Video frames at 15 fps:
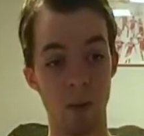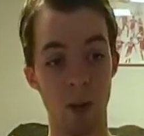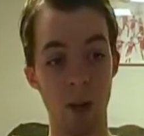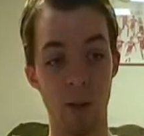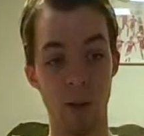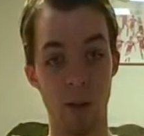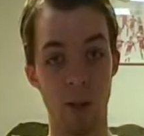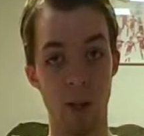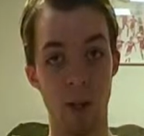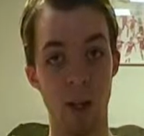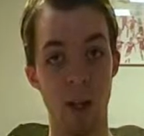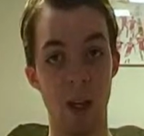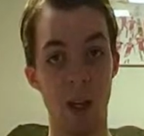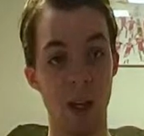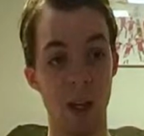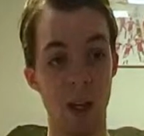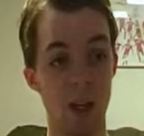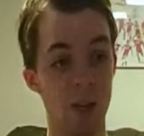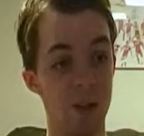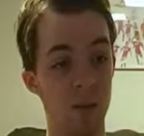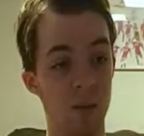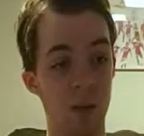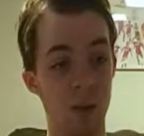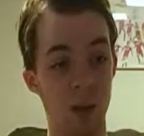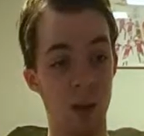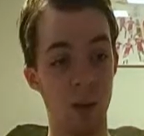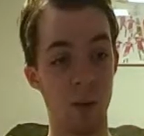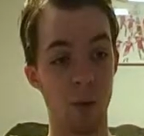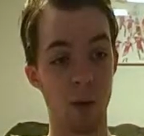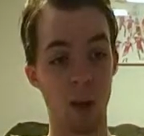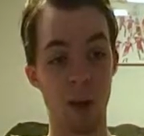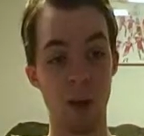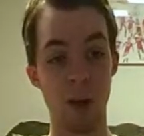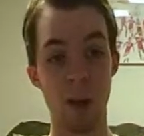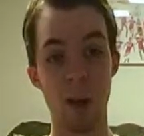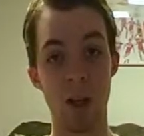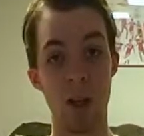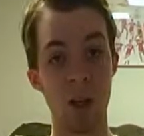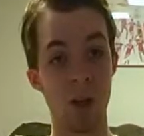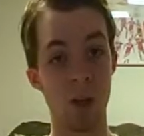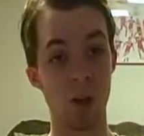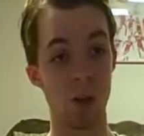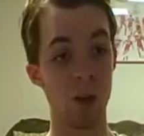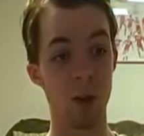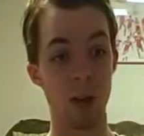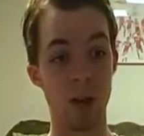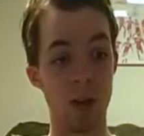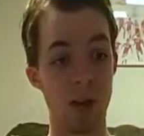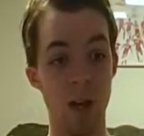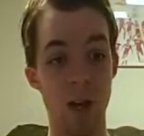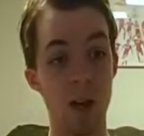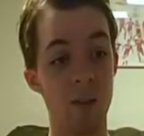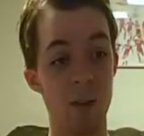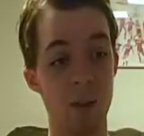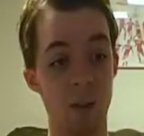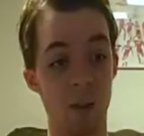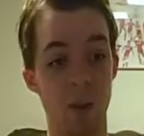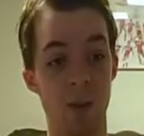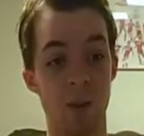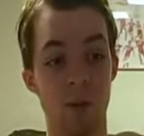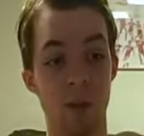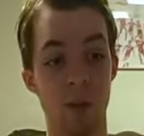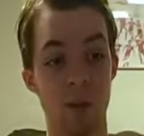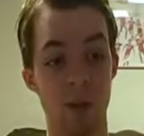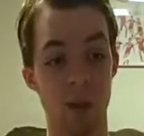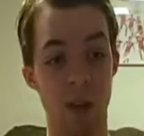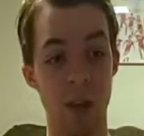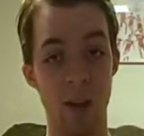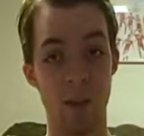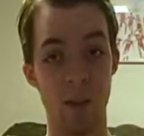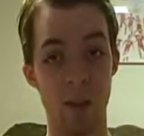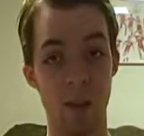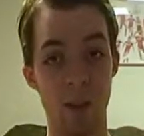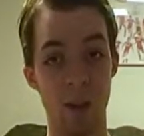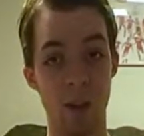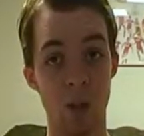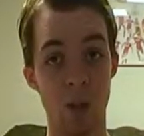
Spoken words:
Gallifrey yet, he hasn't found Gallifrey yet, he doesn't have any regenerations left.